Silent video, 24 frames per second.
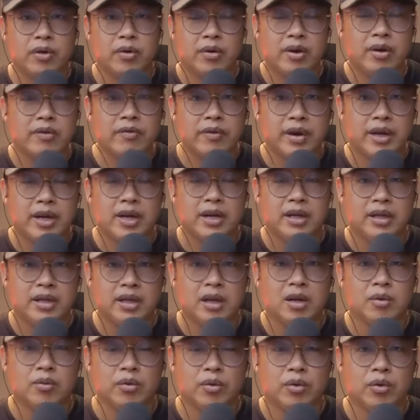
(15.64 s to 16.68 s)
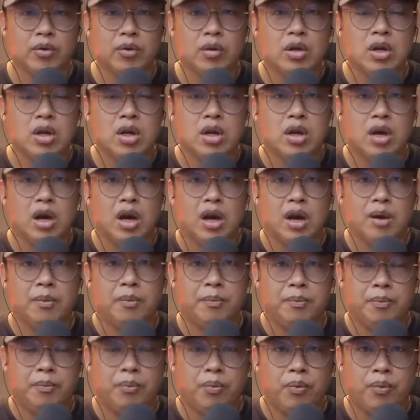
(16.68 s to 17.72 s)
Grand Fine Diapo,
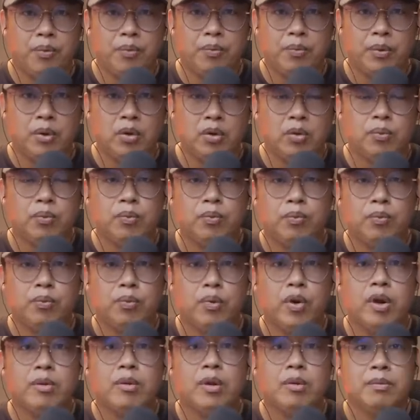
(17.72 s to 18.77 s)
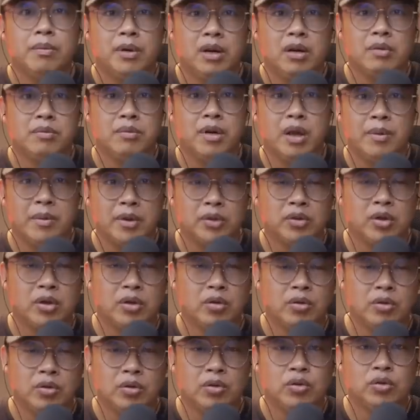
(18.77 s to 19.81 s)
Blue. Puebang Block
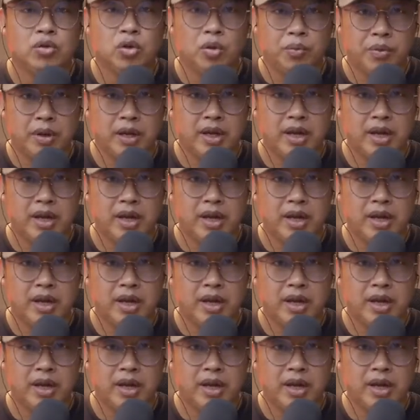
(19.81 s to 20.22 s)
Miazago through Chopia